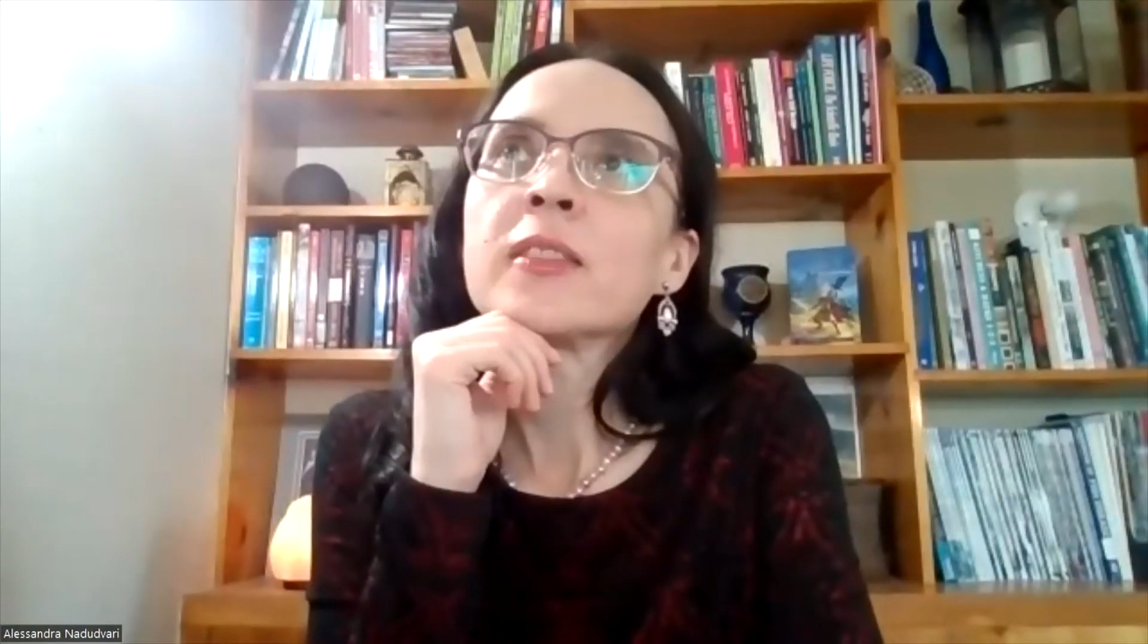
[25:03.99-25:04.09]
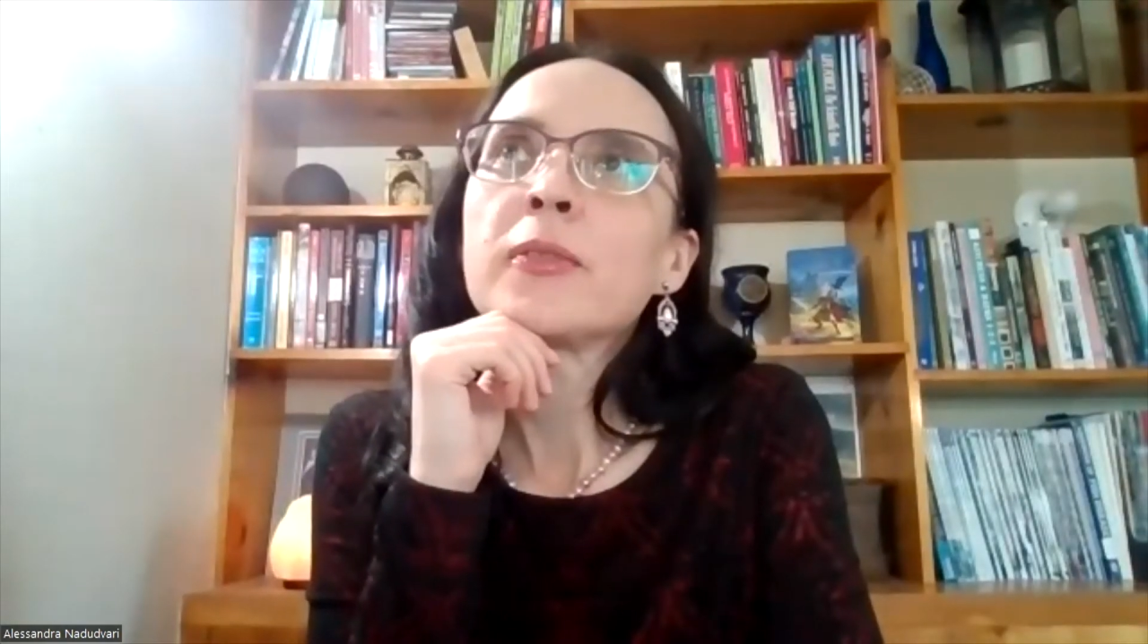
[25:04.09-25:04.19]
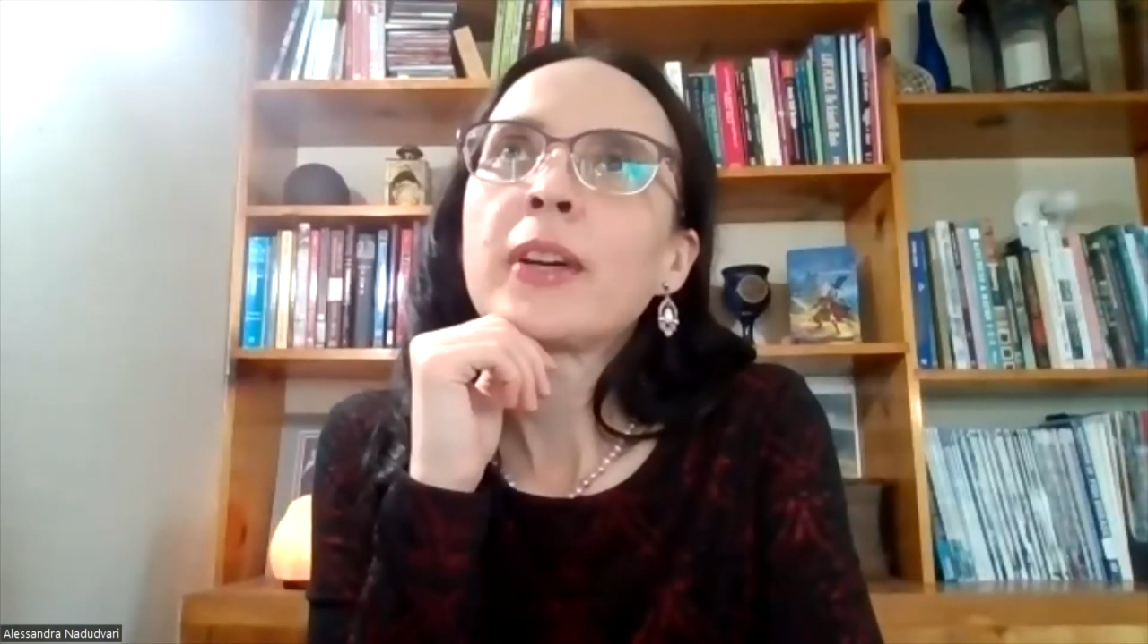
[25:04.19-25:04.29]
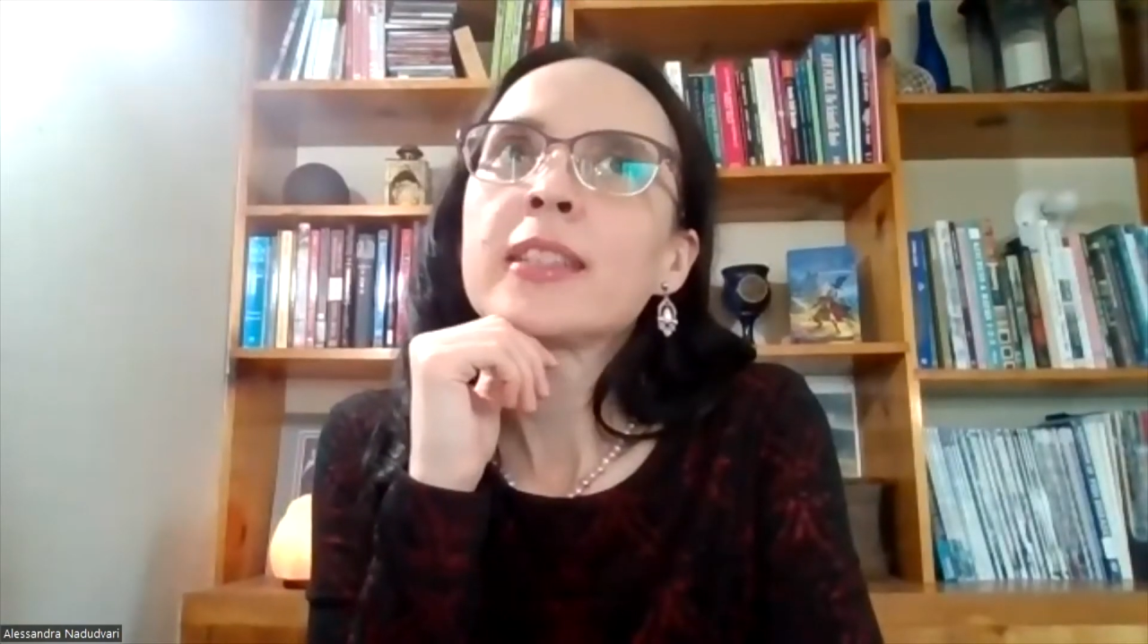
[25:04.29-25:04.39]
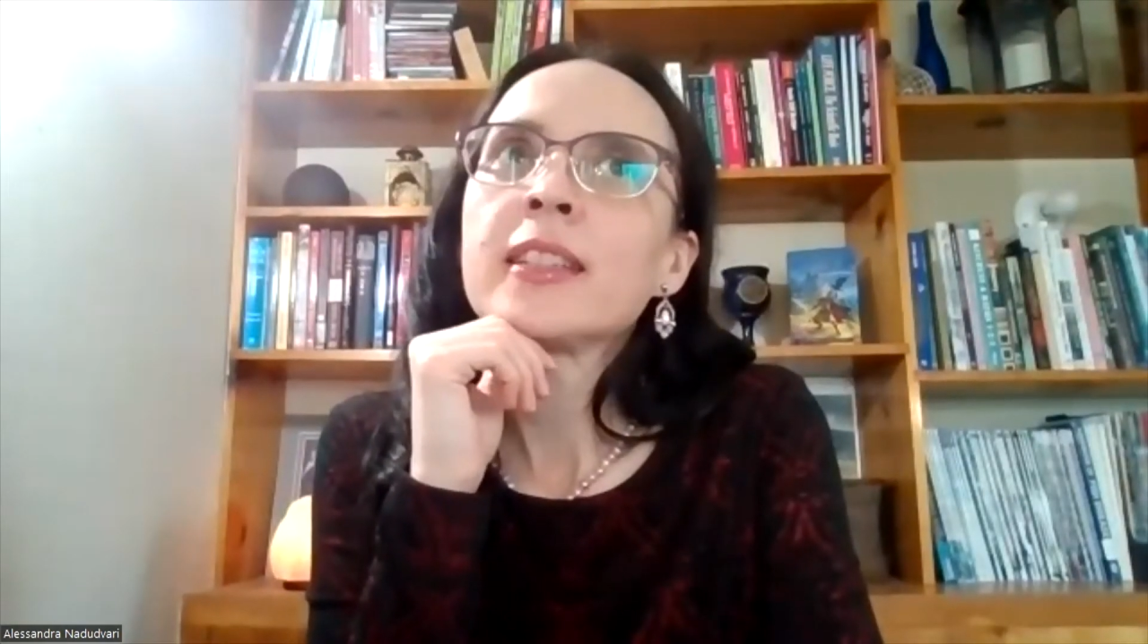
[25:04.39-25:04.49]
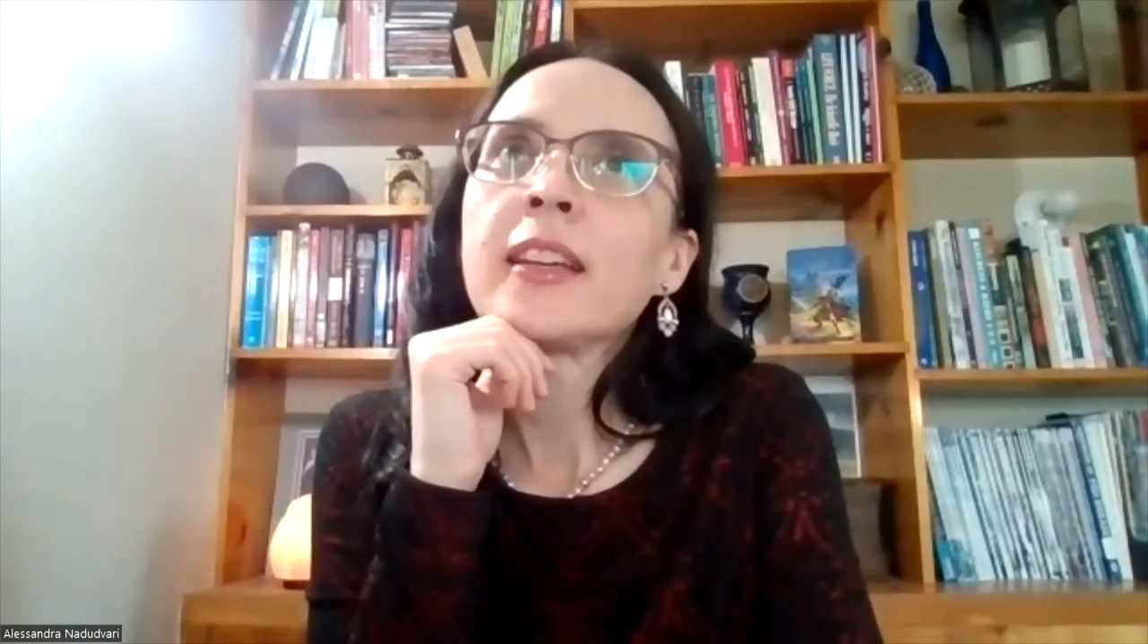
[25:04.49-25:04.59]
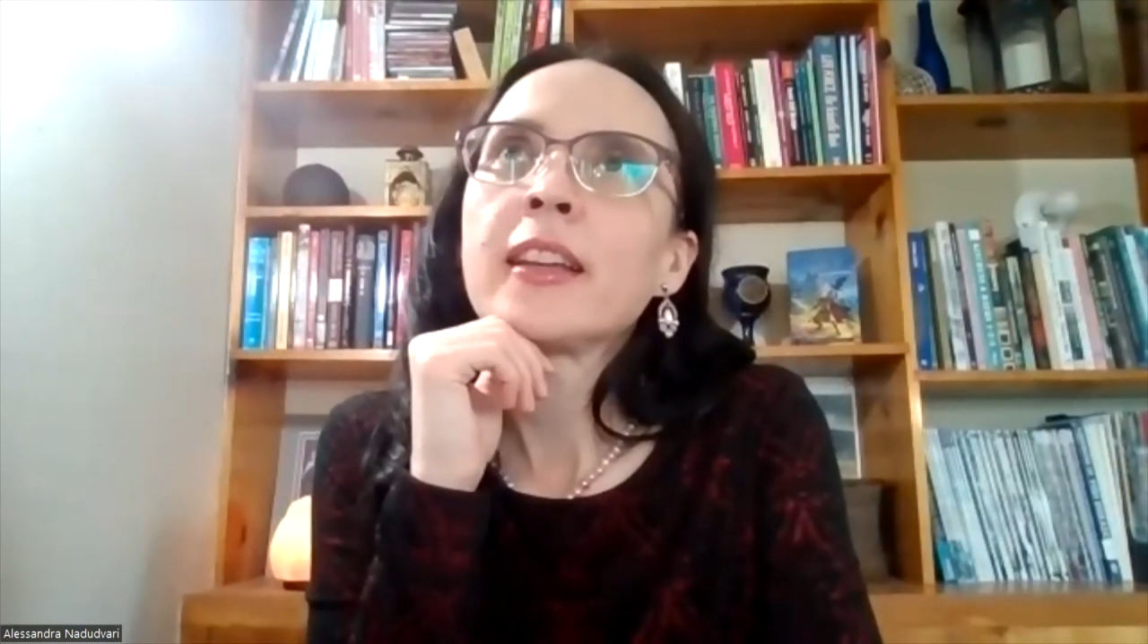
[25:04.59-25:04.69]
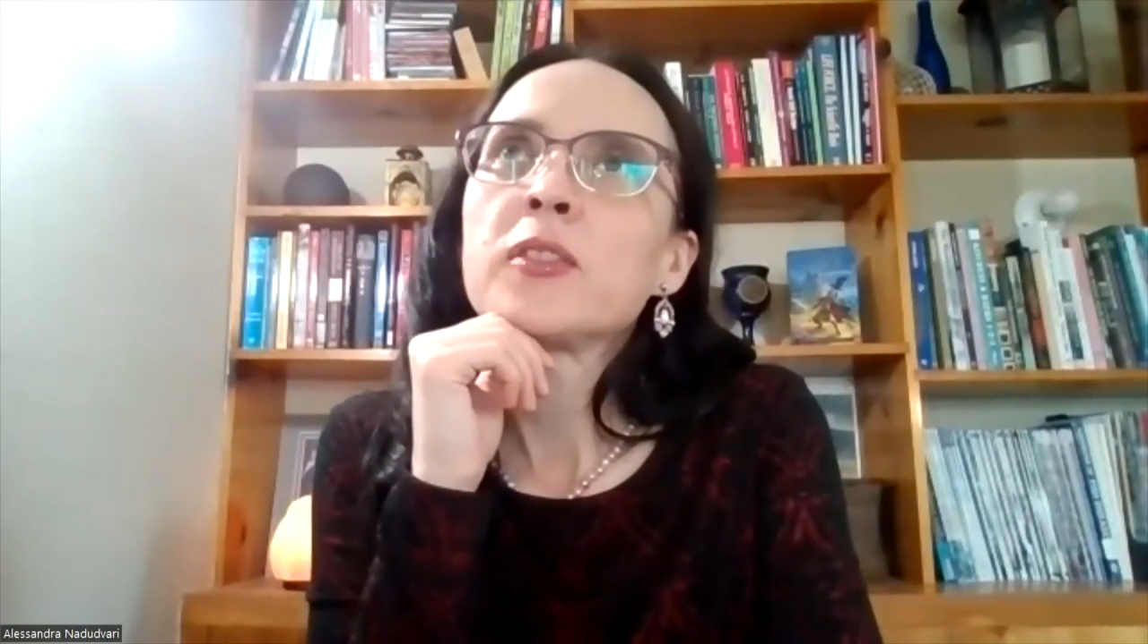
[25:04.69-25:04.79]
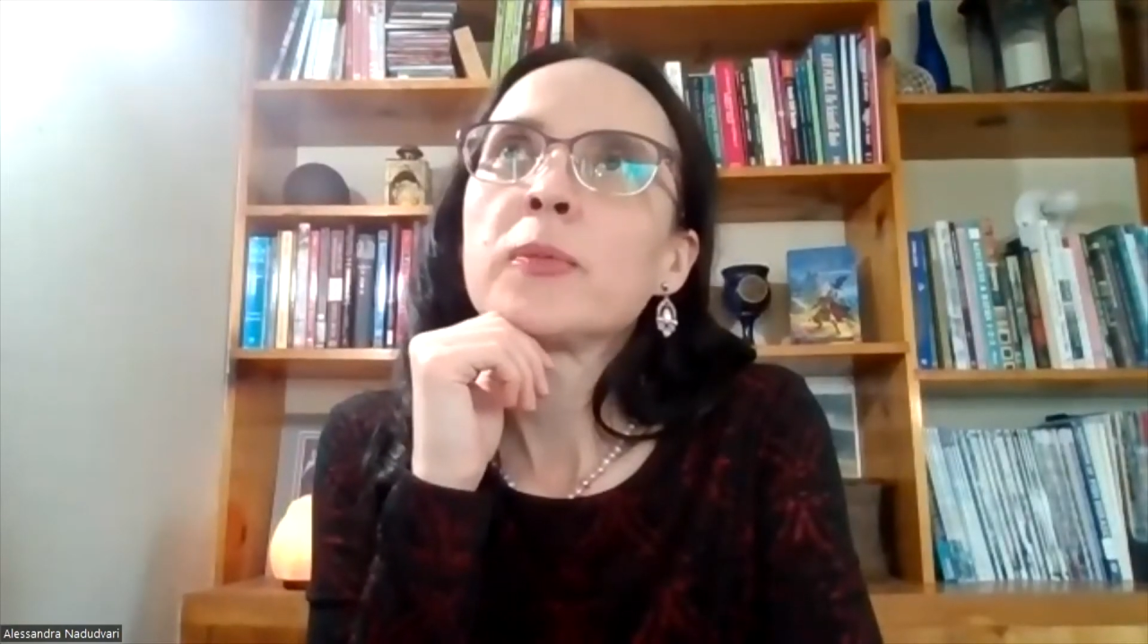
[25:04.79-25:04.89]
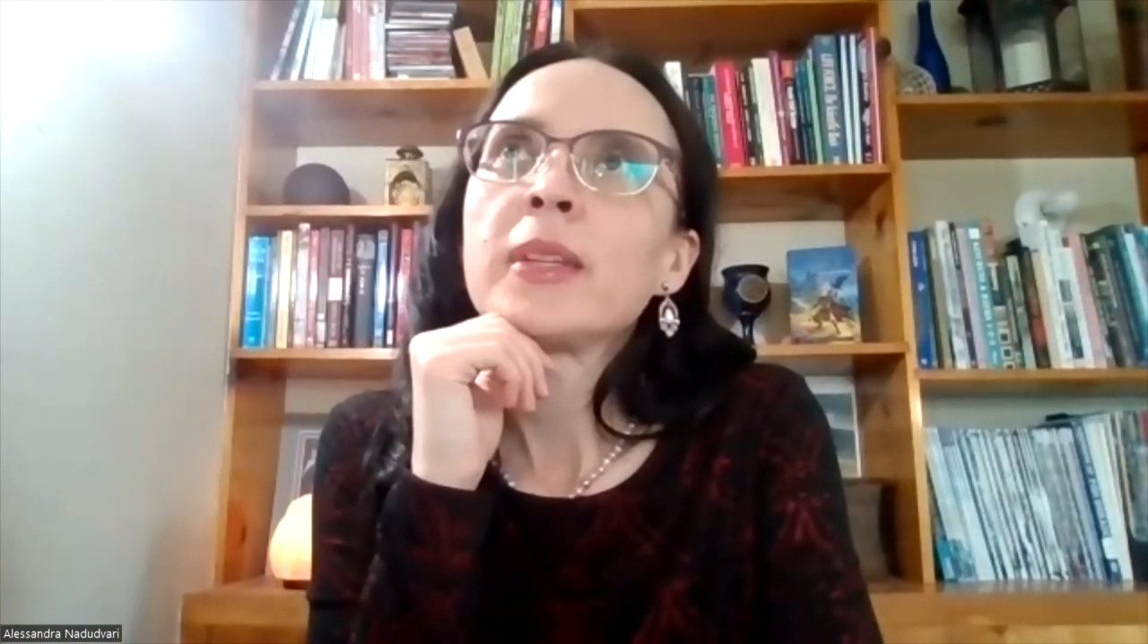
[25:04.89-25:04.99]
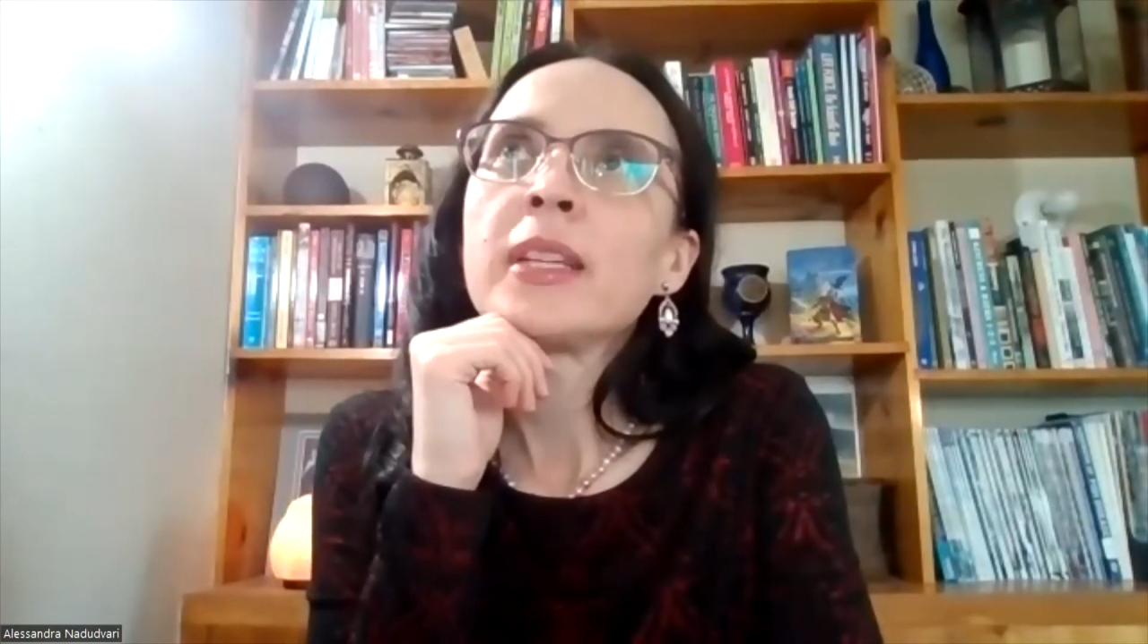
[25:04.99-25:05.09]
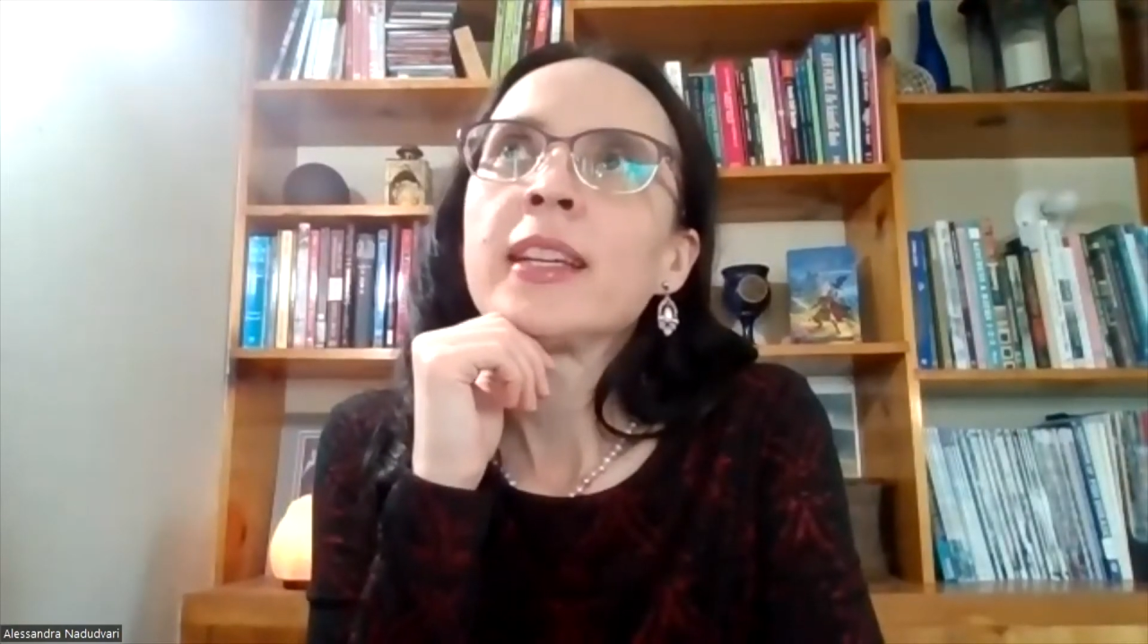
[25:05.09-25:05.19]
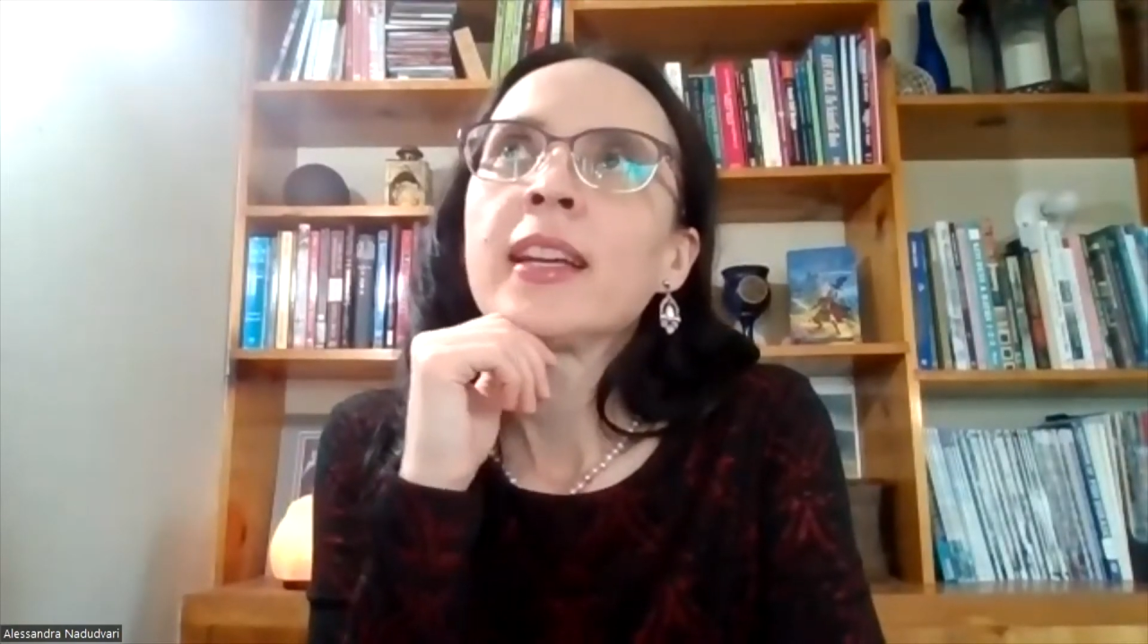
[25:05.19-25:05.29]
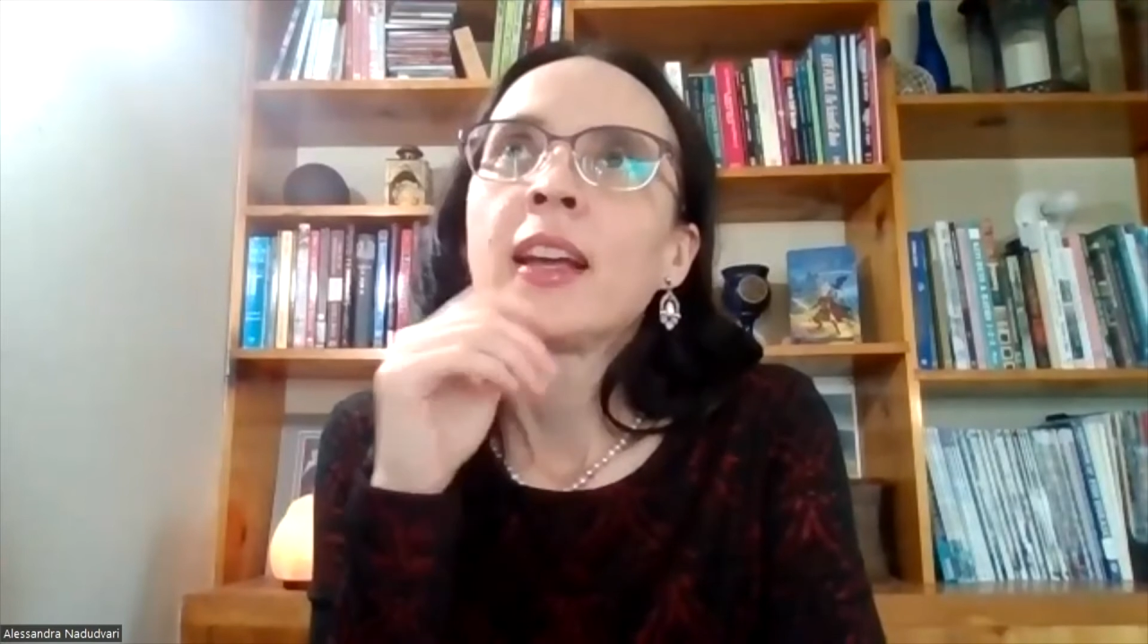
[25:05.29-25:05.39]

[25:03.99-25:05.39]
and fascinating to me,